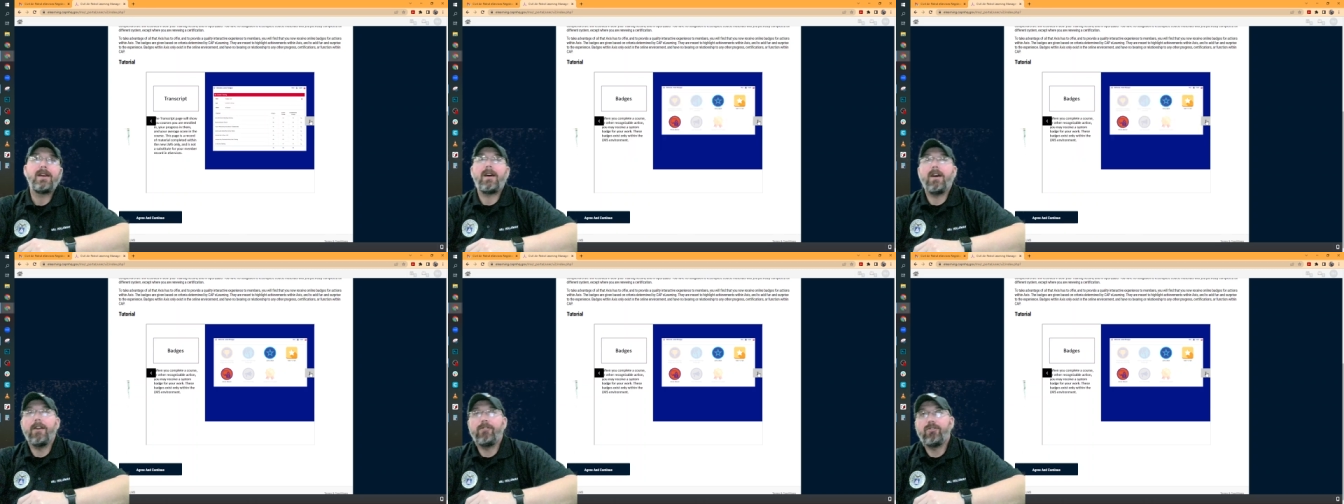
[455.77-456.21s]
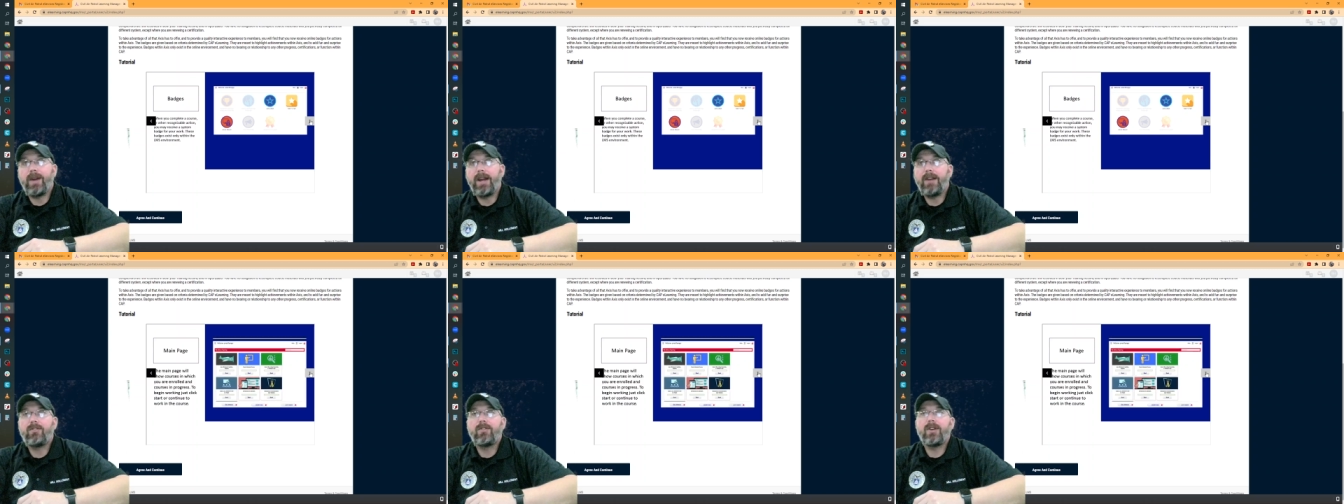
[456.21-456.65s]
our
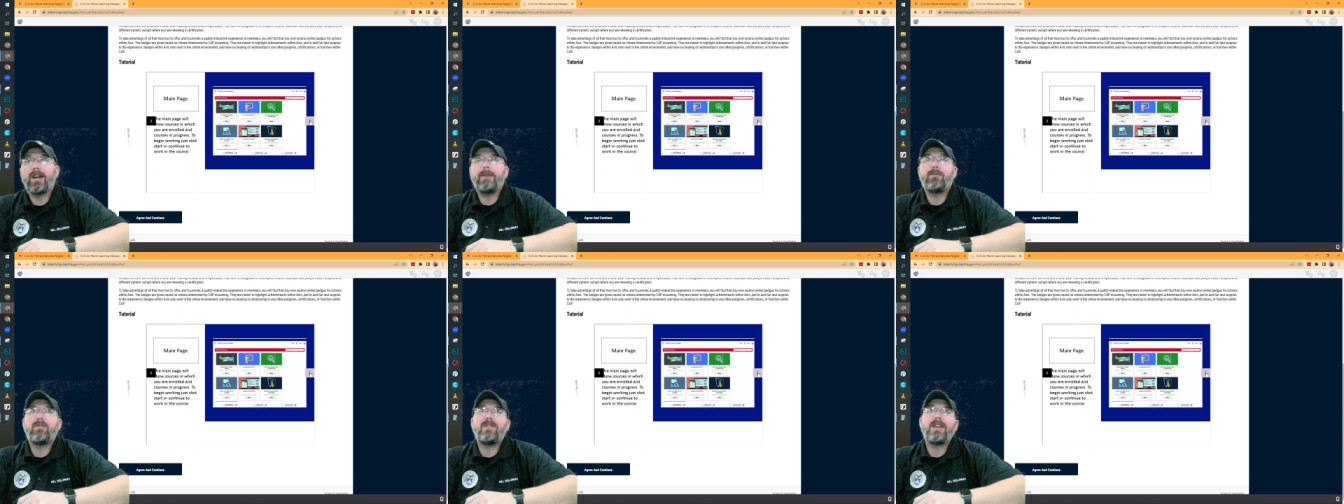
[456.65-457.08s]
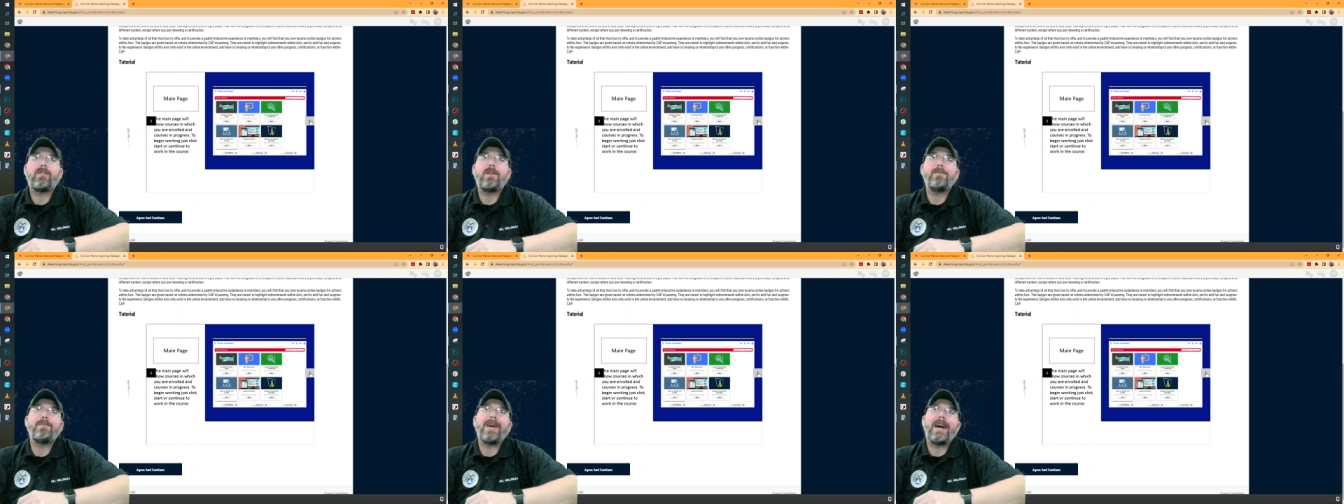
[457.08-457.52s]
transcripts,
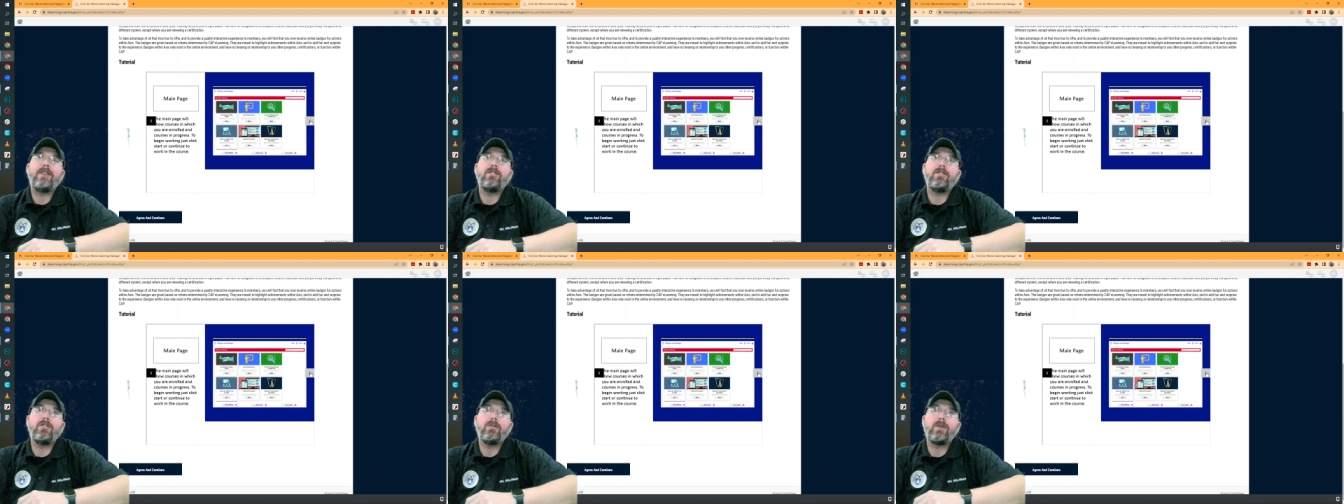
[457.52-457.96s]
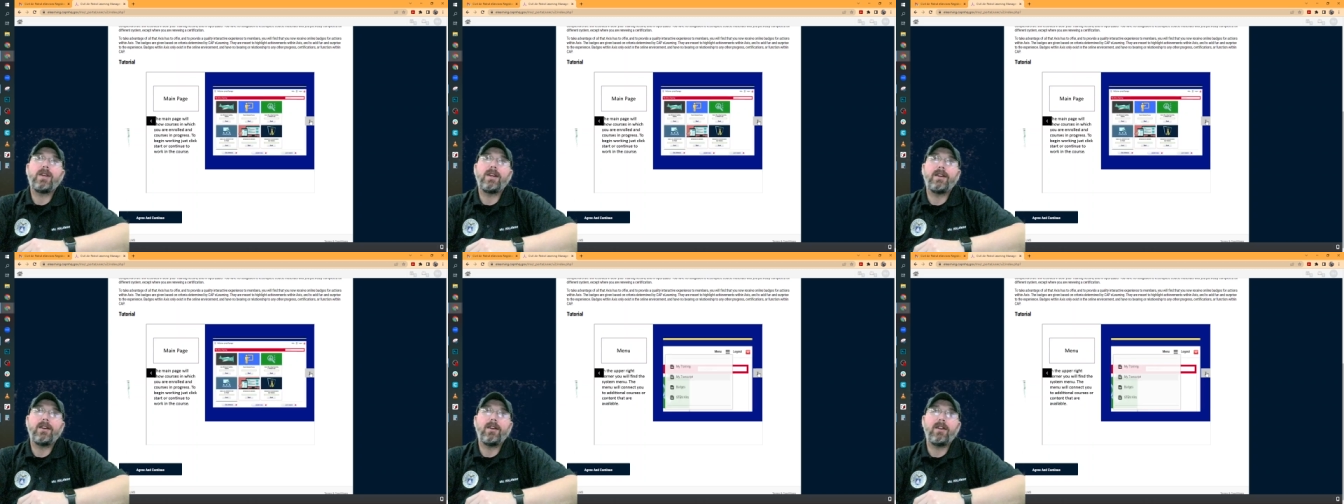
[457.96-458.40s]
different badges you
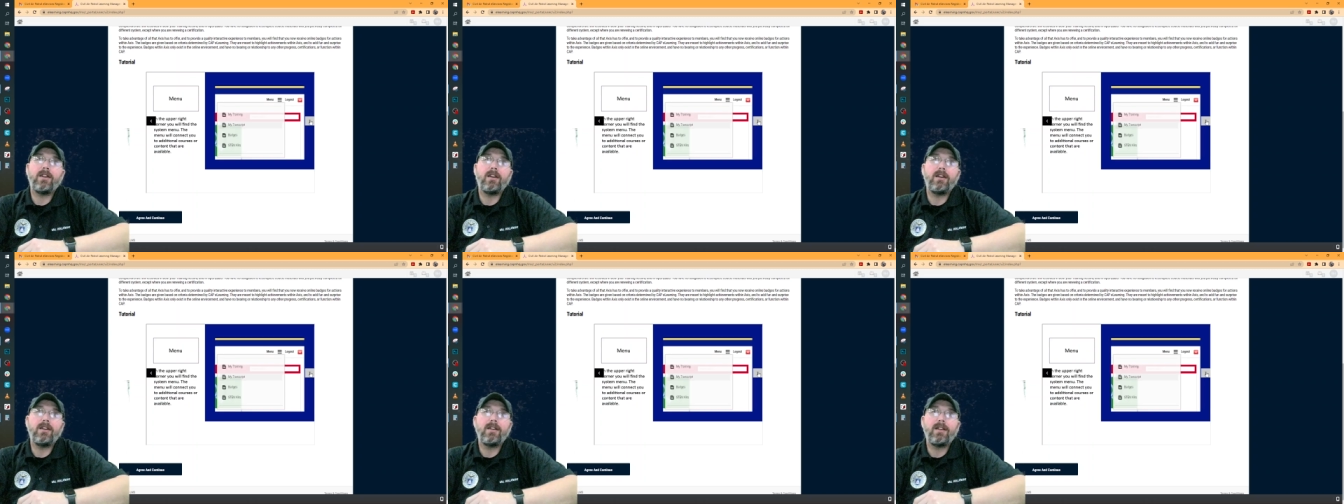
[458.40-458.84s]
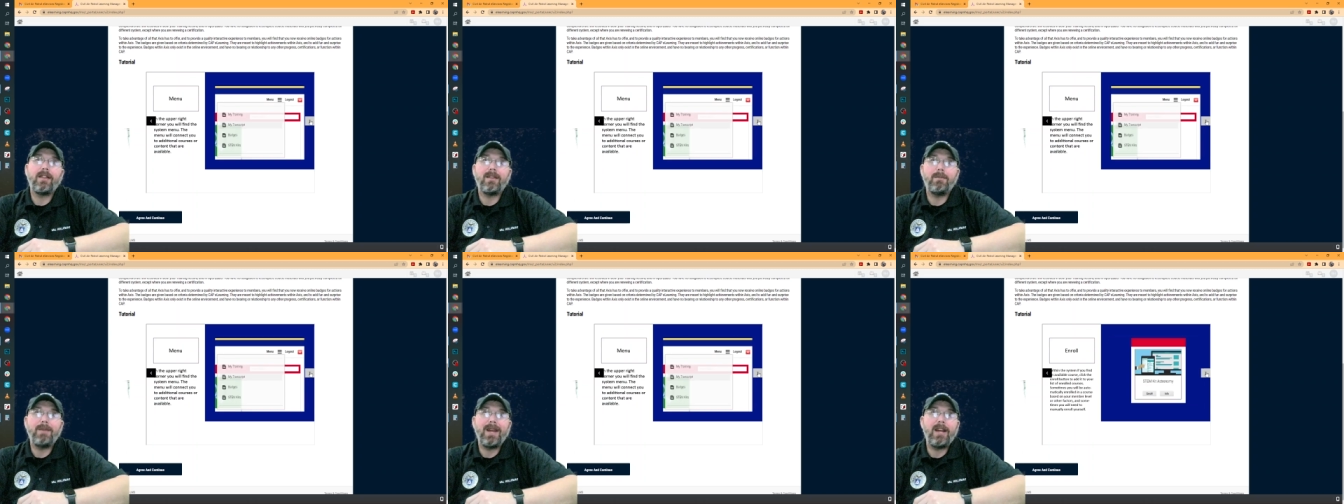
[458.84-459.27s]
can earn,
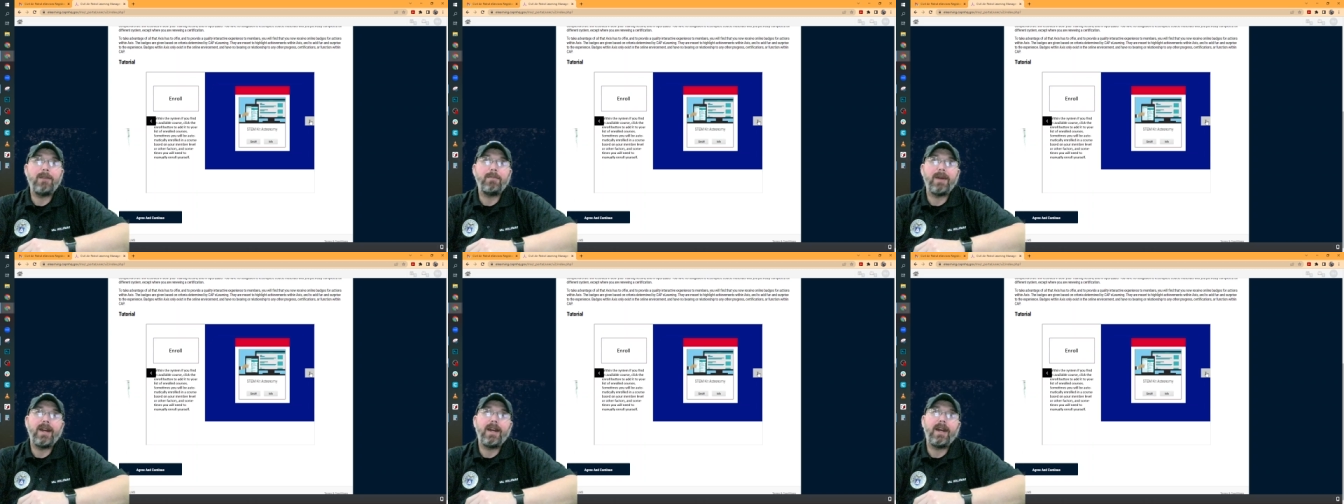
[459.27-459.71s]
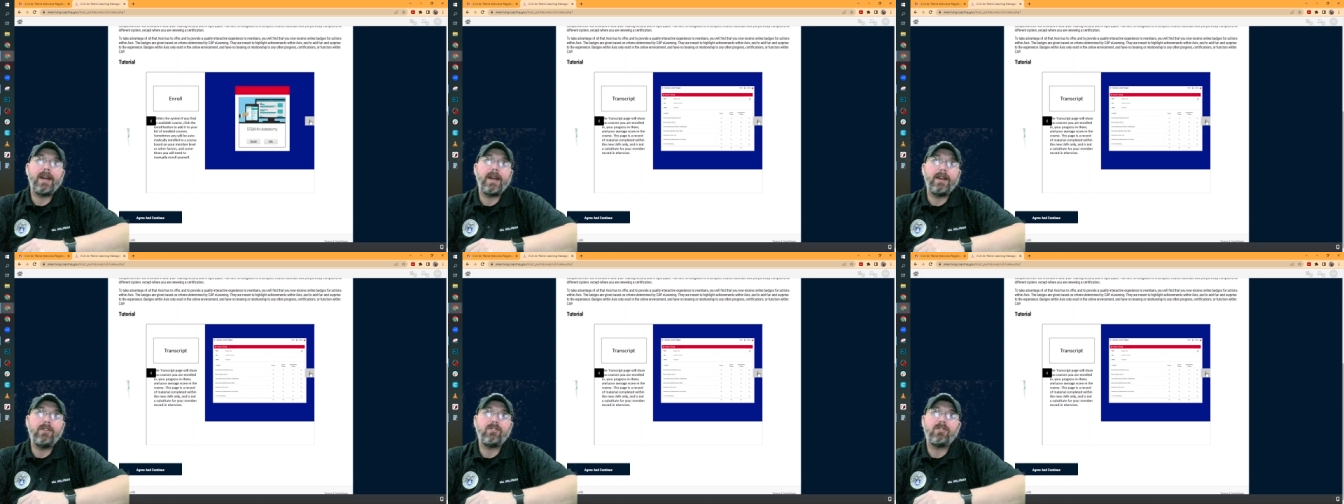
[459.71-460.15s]
the main
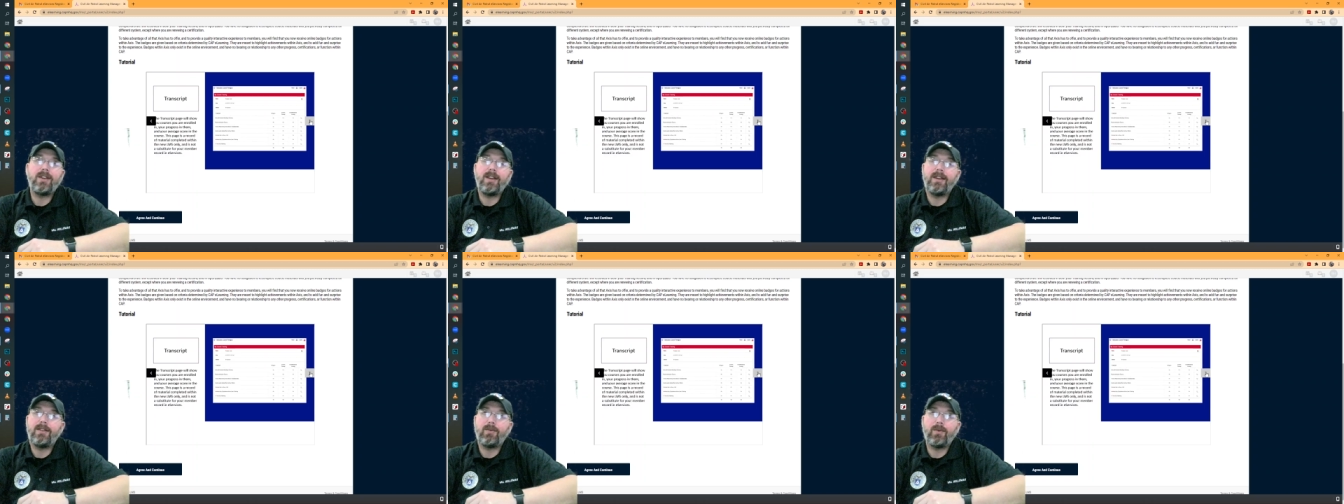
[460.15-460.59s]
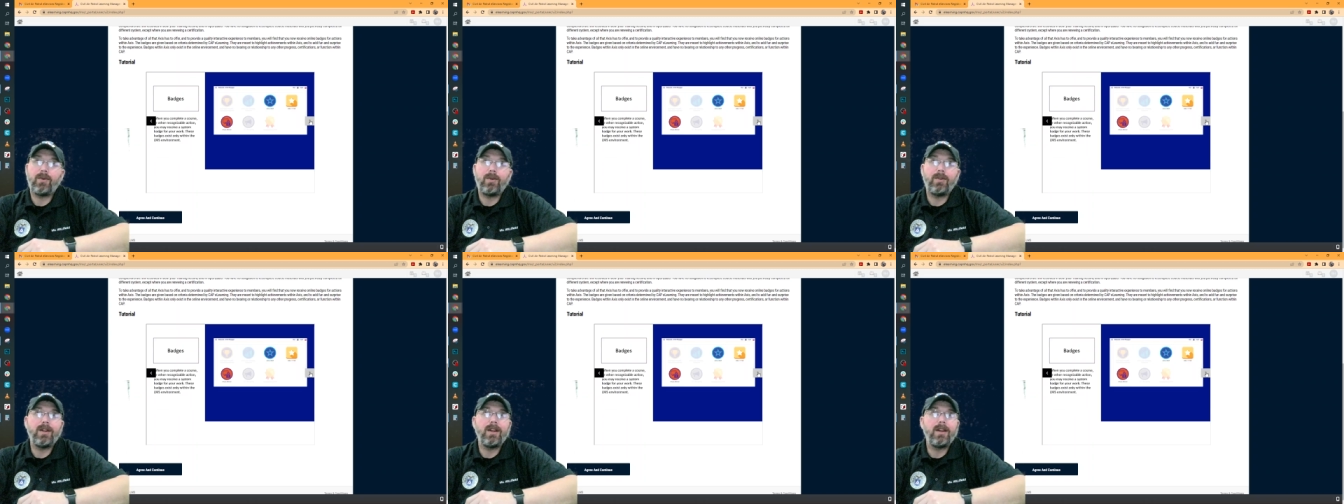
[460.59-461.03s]
page,
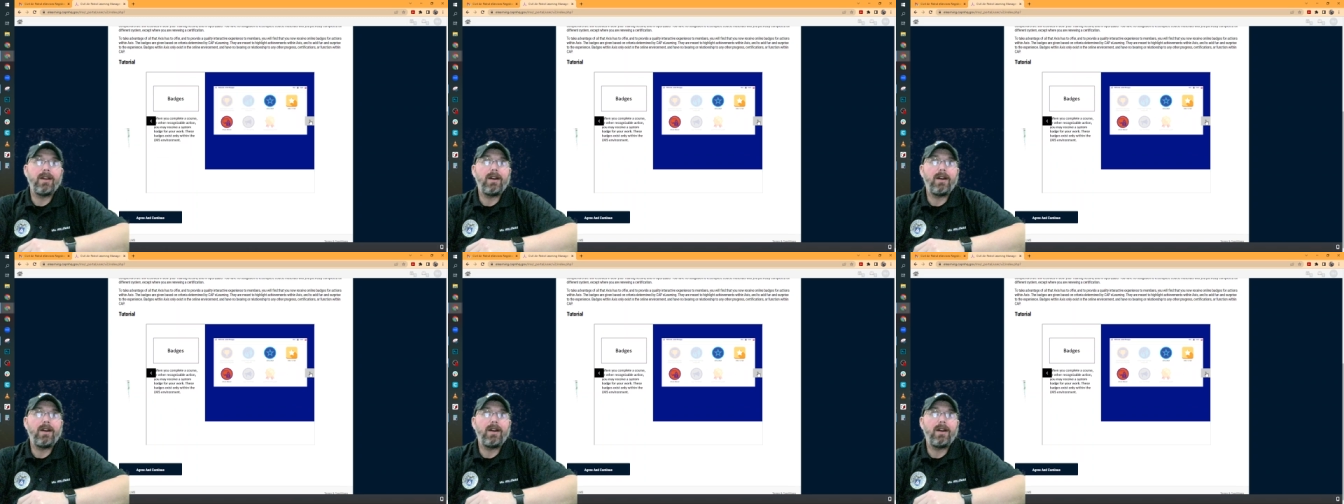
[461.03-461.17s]
enrolling.